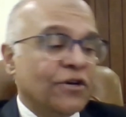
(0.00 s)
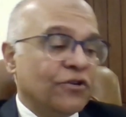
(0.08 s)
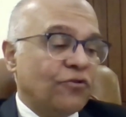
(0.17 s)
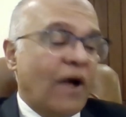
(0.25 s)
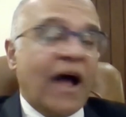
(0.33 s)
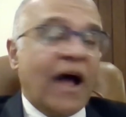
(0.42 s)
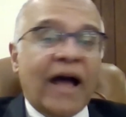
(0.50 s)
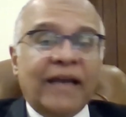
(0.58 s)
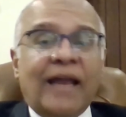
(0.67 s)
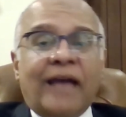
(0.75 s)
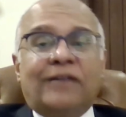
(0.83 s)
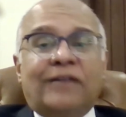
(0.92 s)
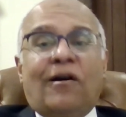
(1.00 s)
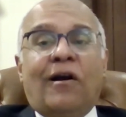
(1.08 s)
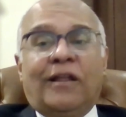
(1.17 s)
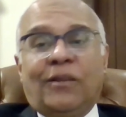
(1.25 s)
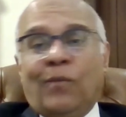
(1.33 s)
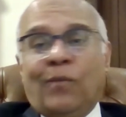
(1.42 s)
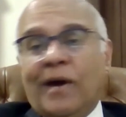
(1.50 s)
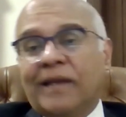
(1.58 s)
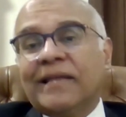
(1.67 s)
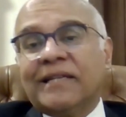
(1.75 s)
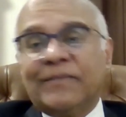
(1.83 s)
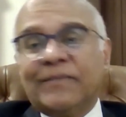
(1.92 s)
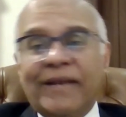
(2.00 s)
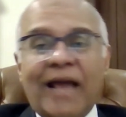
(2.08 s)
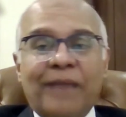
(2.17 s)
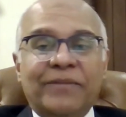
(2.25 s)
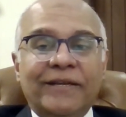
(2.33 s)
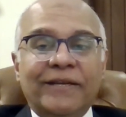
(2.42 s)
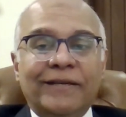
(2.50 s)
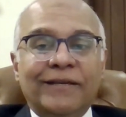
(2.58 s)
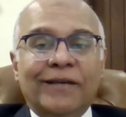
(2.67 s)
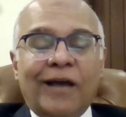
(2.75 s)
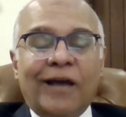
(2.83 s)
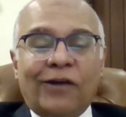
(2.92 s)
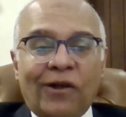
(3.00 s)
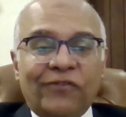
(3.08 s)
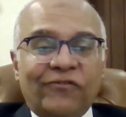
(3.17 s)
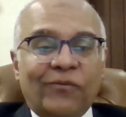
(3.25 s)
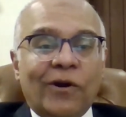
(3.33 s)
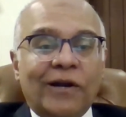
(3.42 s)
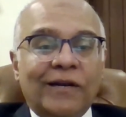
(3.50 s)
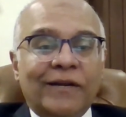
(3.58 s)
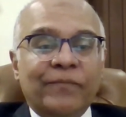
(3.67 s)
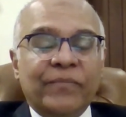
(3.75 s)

highlight all of the work that's been happening across the world.